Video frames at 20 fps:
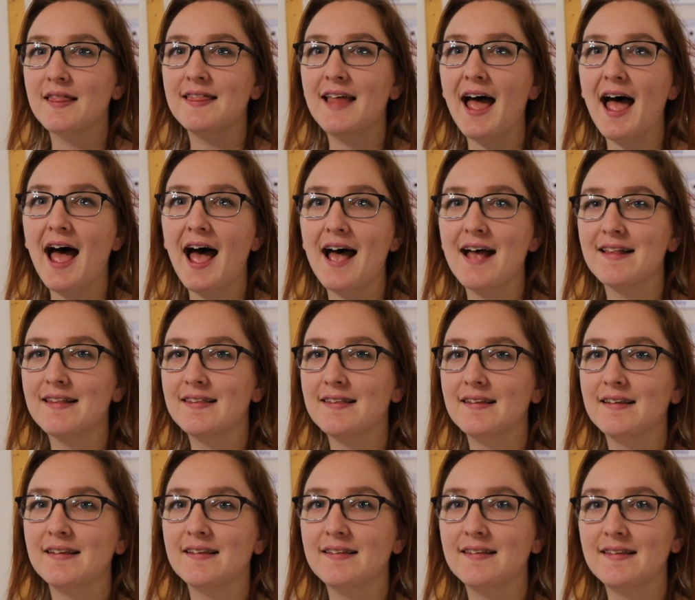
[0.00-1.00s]
that has
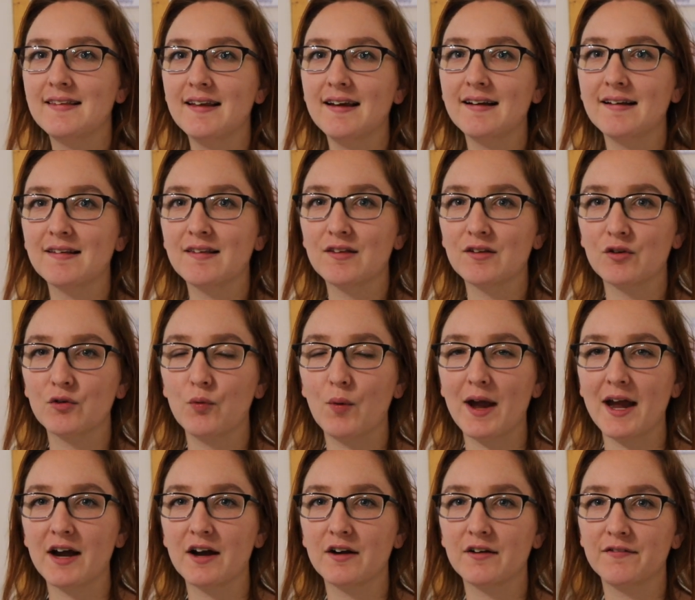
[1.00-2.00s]
6
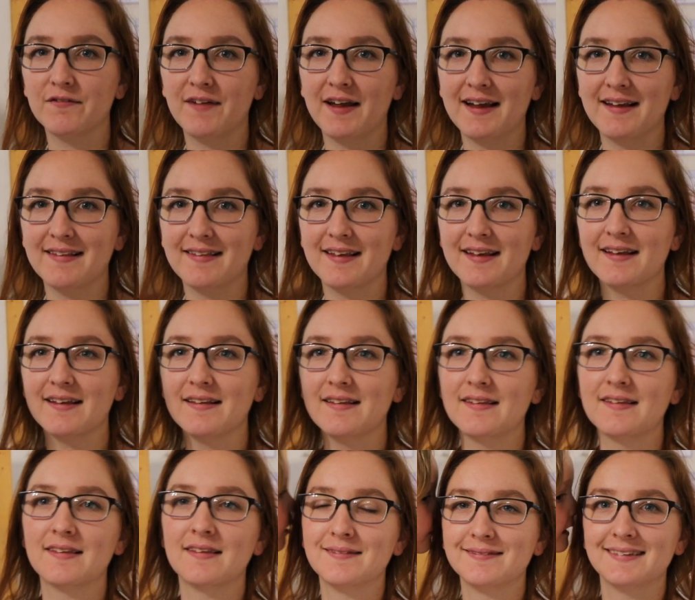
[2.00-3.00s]
square
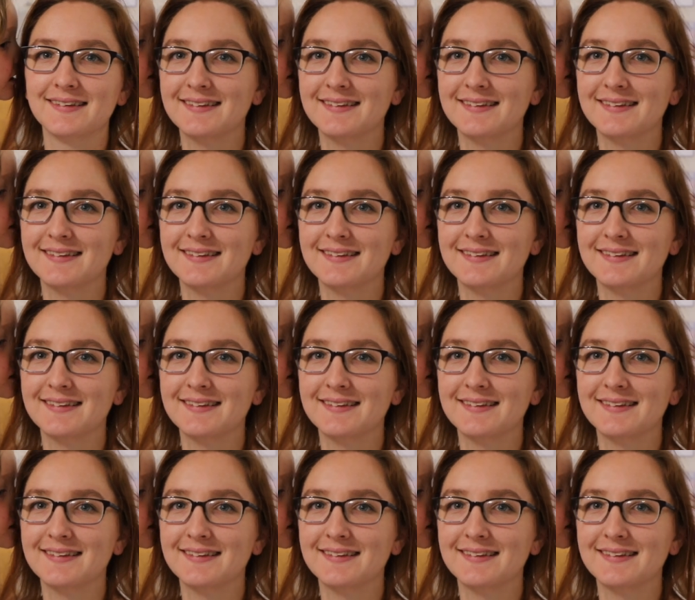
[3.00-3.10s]
faces.